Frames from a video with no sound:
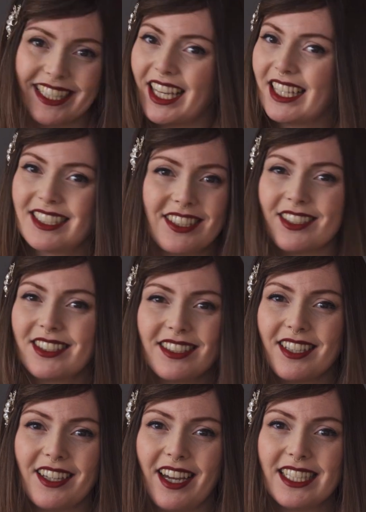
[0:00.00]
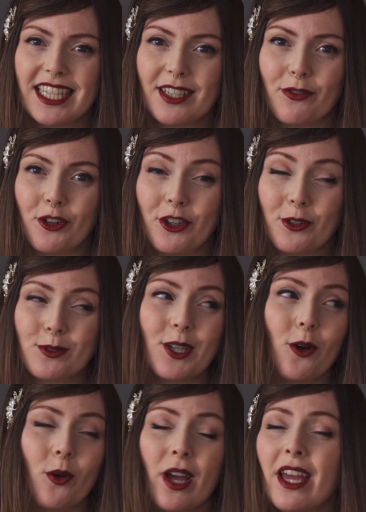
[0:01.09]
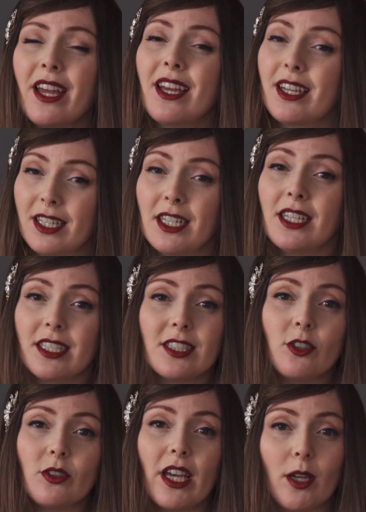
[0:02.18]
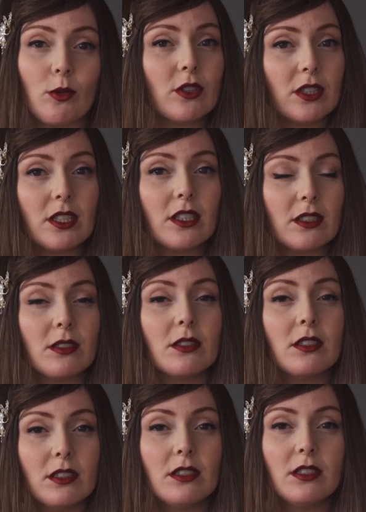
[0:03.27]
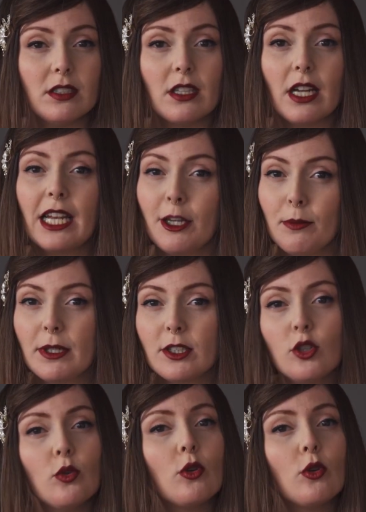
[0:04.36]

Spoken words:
That's just Iceland for you. So today was a little bit too